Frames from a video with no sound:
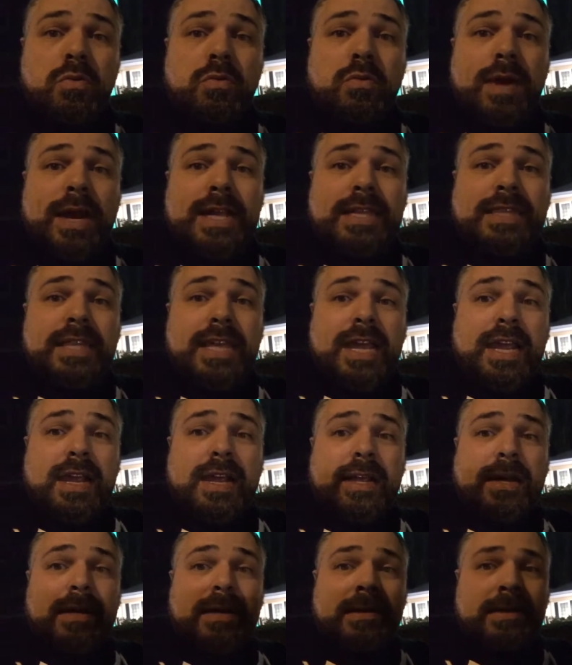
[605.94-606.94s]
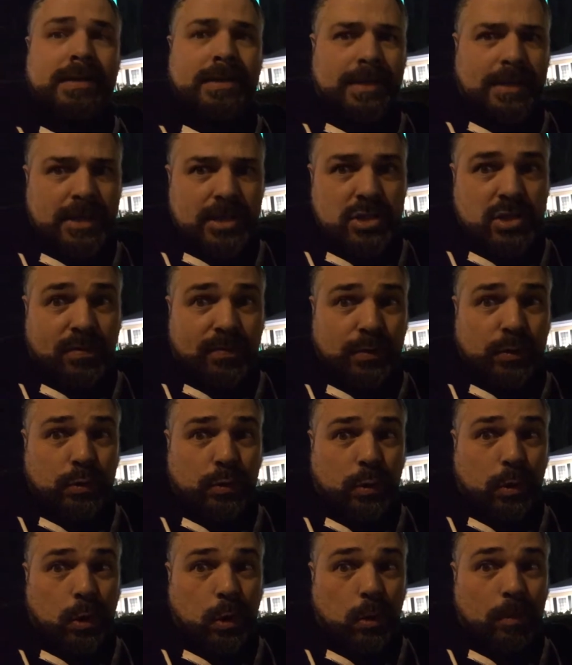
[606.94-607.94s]
right there. It's a
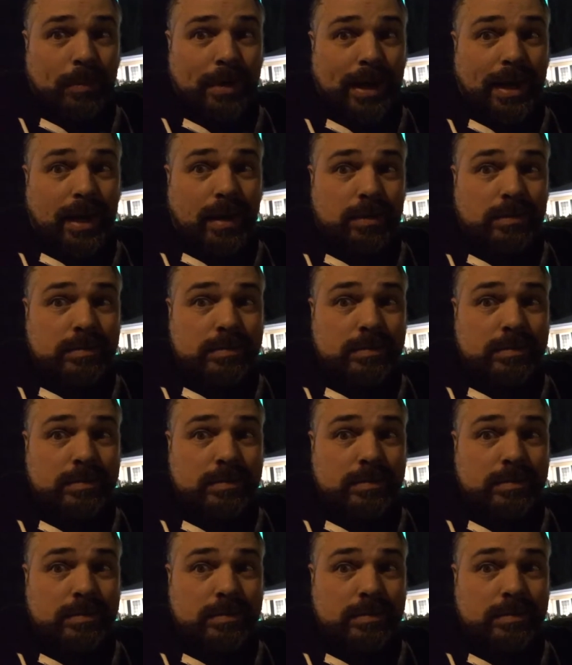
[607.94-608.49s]
funeral home now.